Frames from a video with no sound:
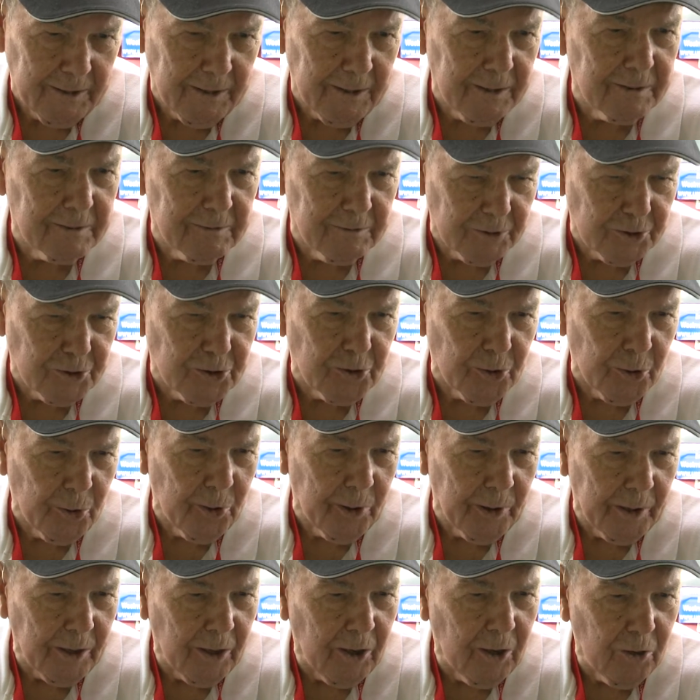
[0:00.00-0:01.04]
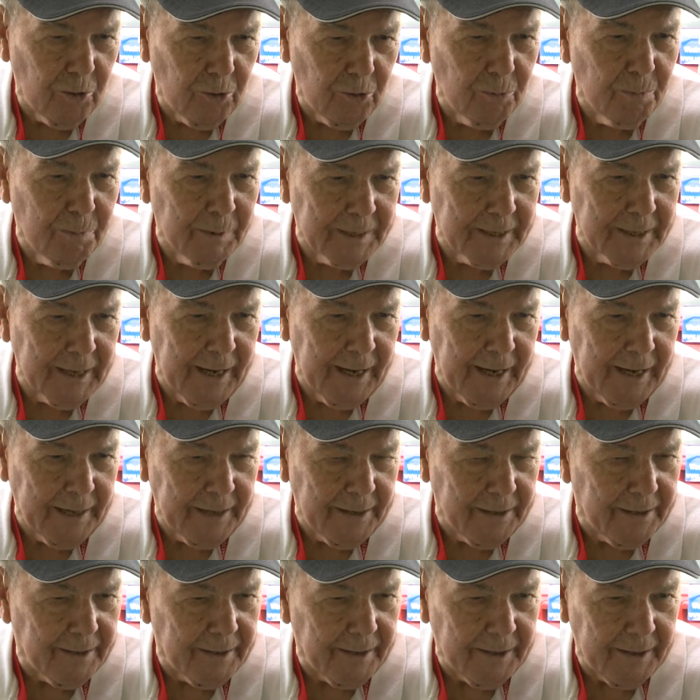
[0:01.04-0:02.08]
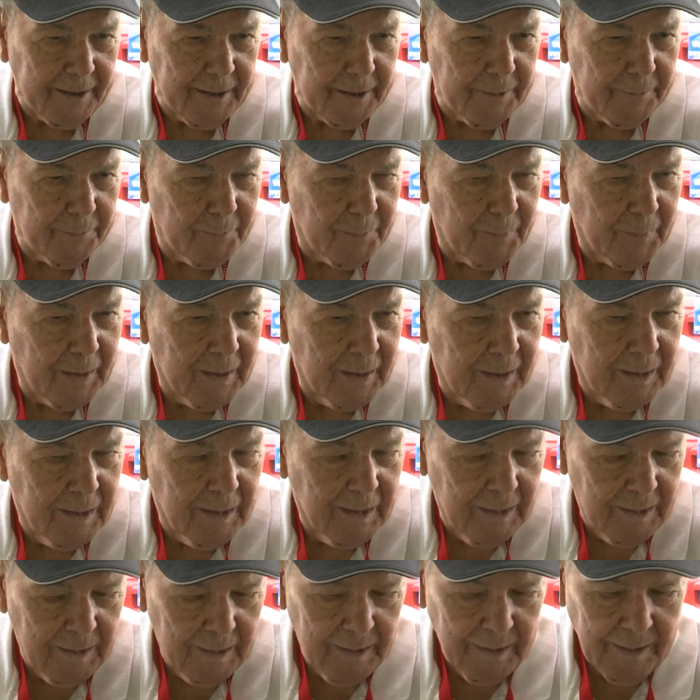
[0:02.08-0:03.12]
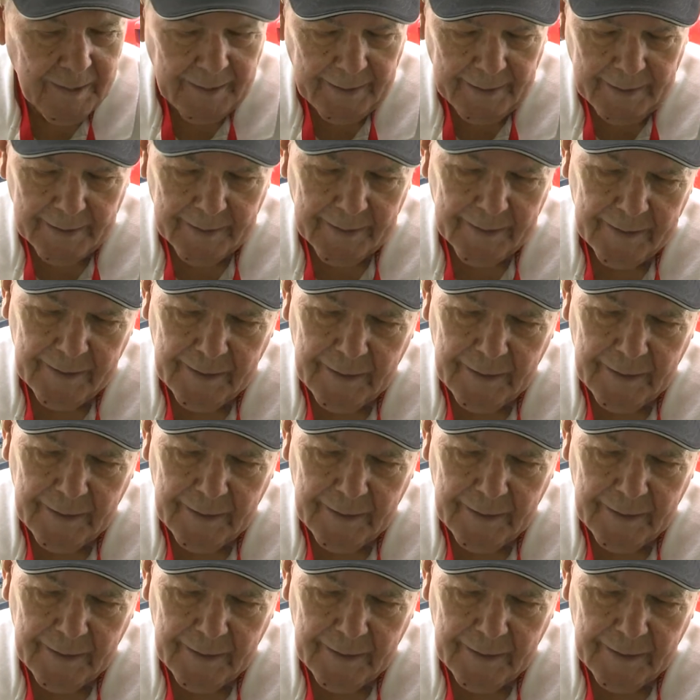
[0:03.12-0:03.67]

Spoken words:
have destroyed a whole battalion there. And